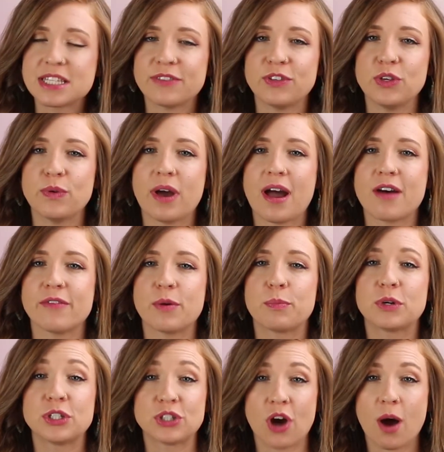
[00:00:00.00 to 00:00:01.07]
if you have a
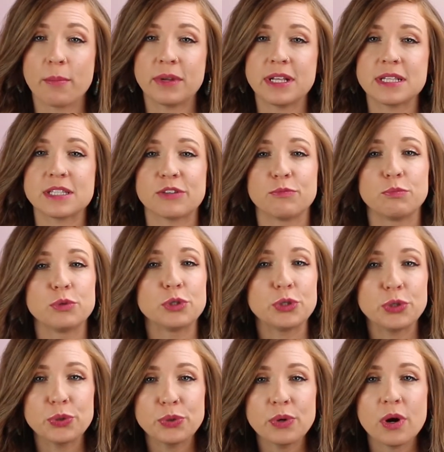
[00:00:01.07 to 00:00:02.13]
predominance of
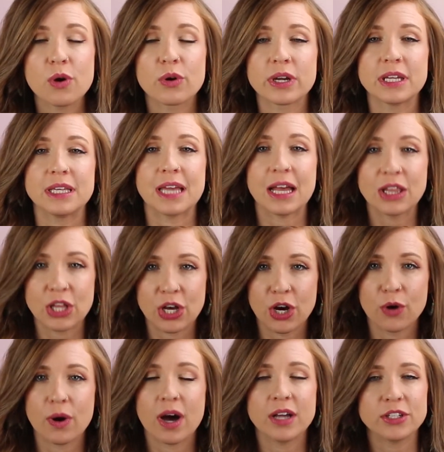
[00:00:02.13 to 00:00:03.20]
blue or
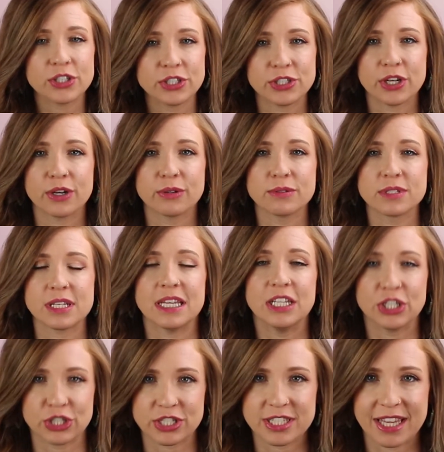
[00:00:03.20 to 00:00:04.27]
yellow undertones in
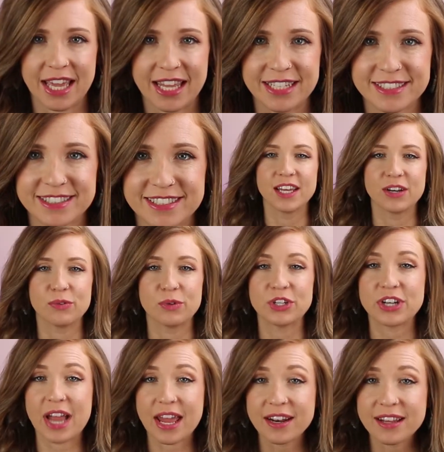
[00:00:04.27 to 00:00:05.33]
your skin. When
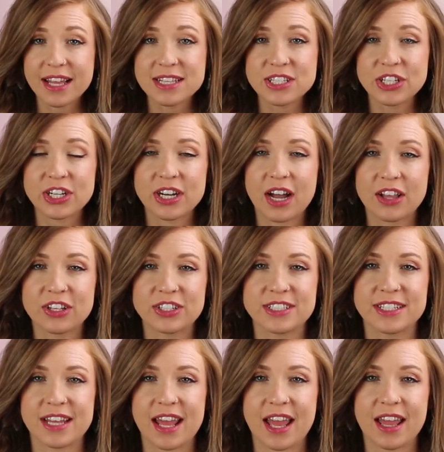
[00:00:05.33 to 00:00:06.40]
you're analyzing your color
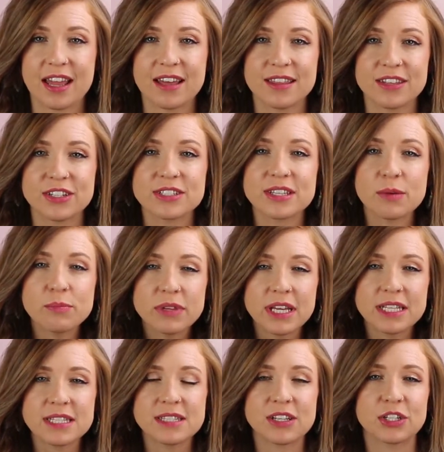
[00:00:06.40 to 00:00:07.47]
today, there's some
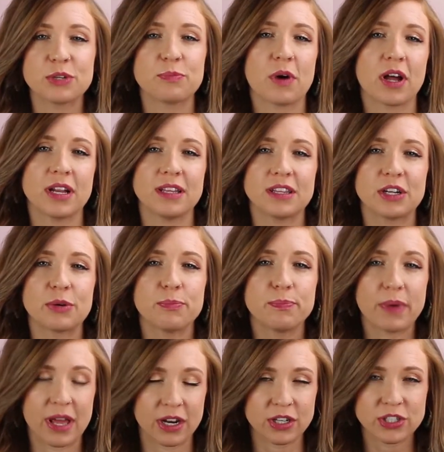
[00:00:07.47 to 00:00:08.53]
places on your body that are
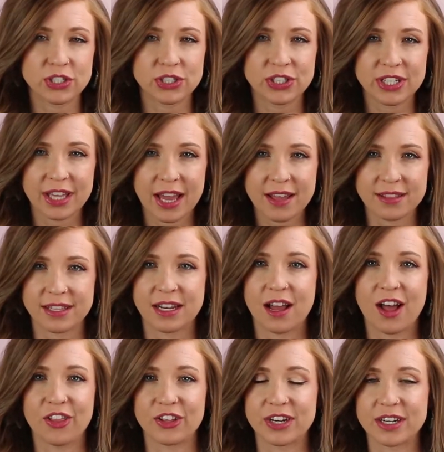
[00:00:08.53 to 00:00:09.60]
better to look at than
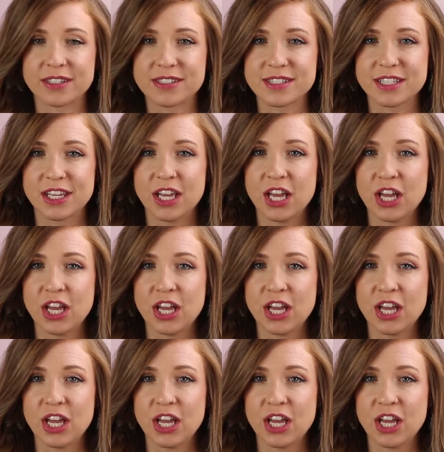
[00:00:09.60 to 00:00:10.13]
others.